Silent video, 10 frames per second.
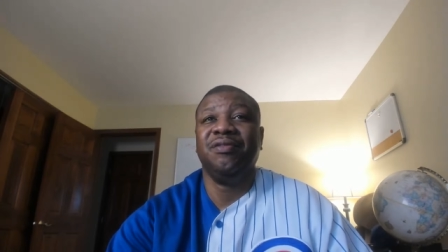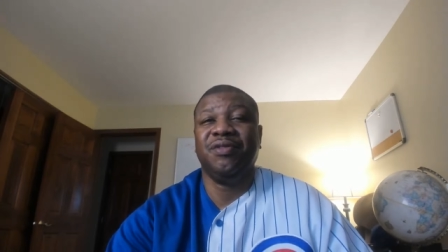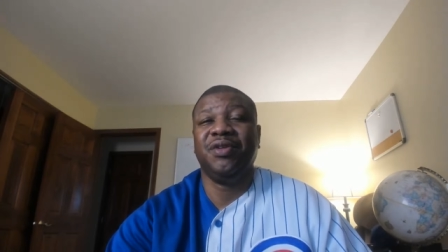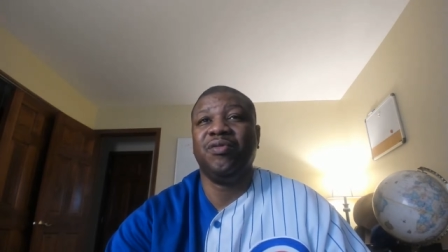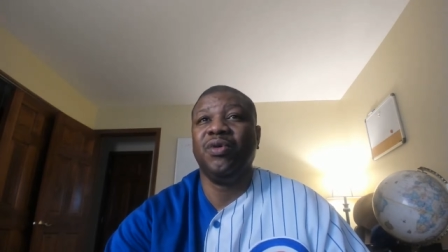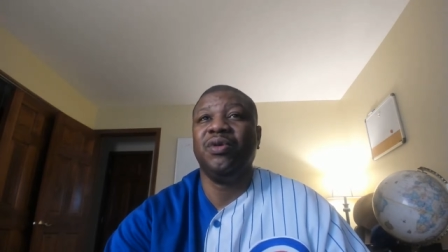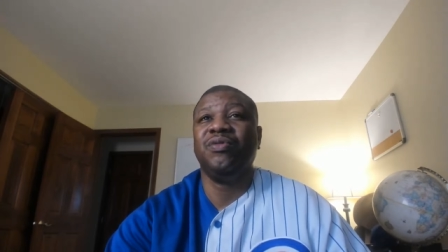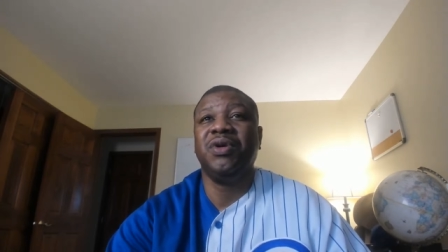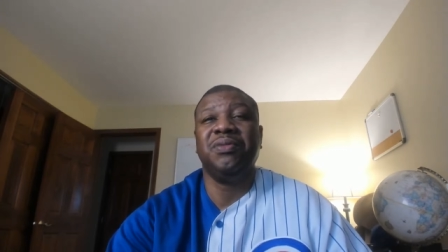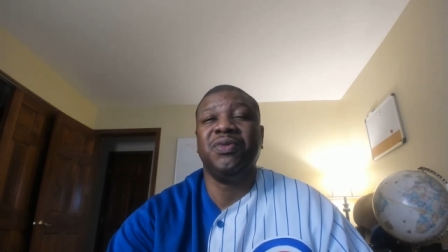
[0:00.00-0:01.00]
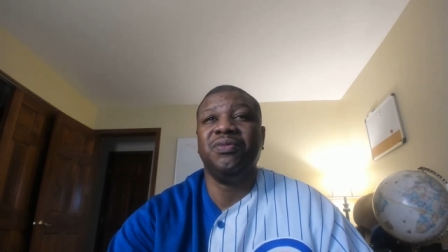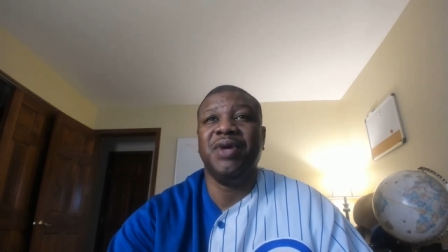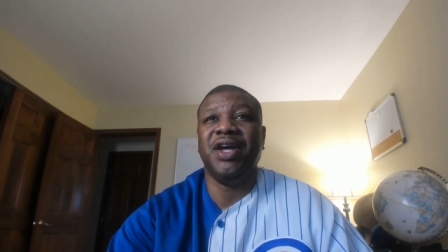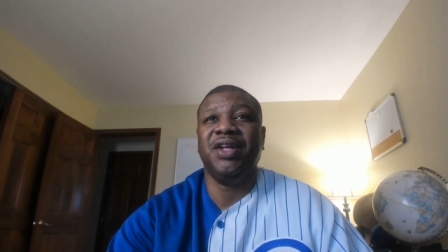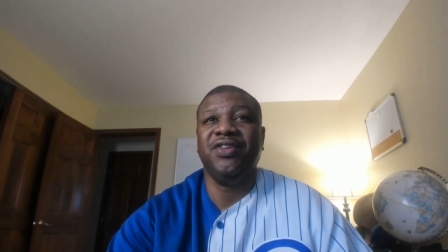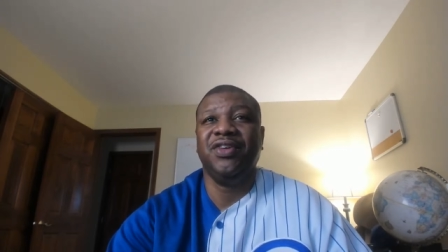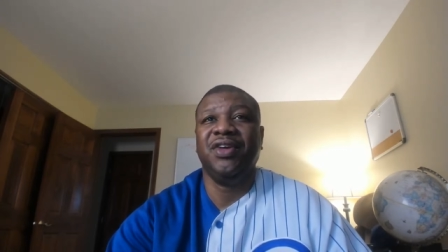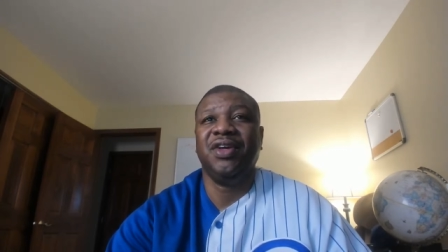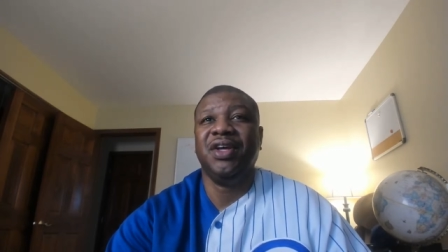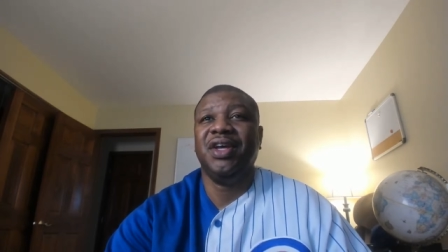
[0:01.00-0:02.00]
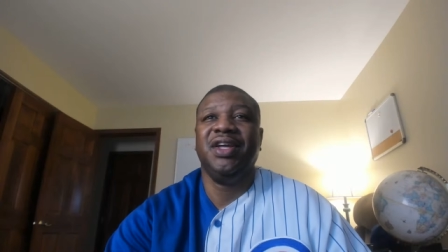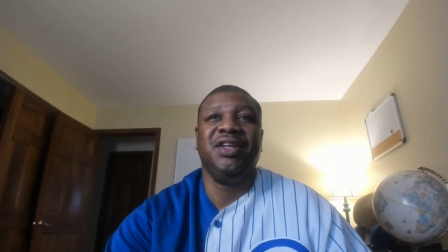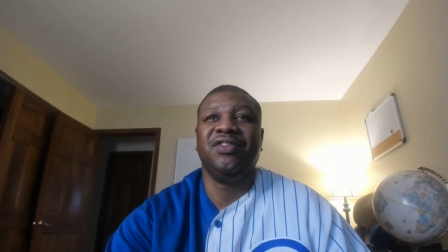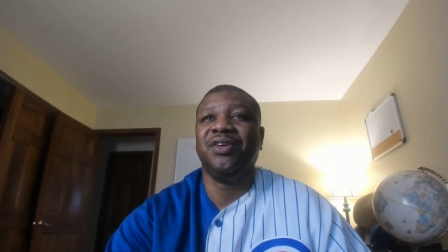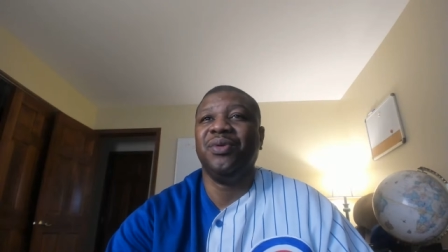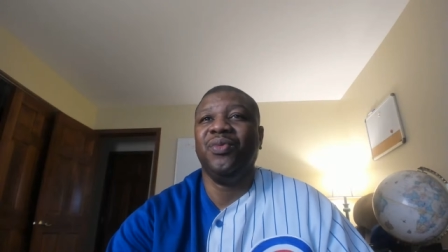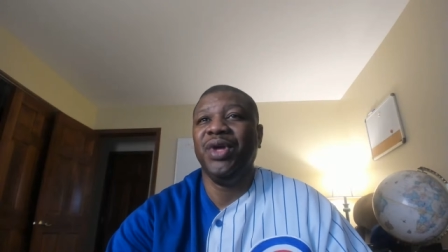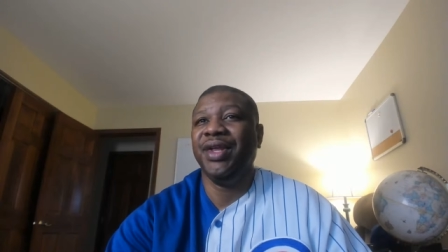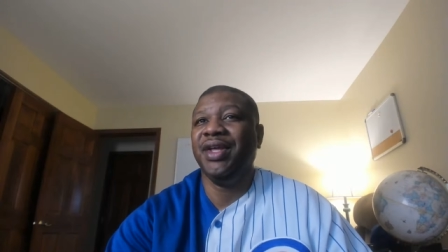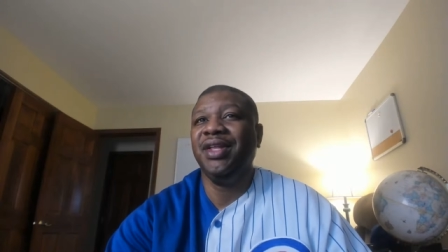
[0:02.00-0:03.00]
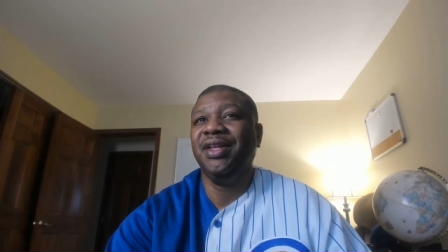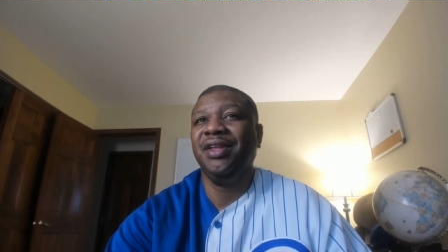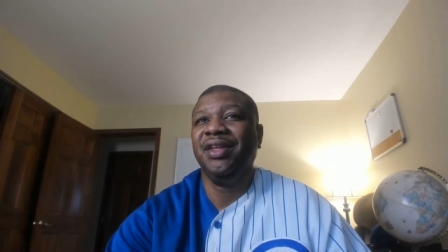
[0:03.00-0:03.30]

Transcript: for the Royal Rumble match, and he's gonna win it.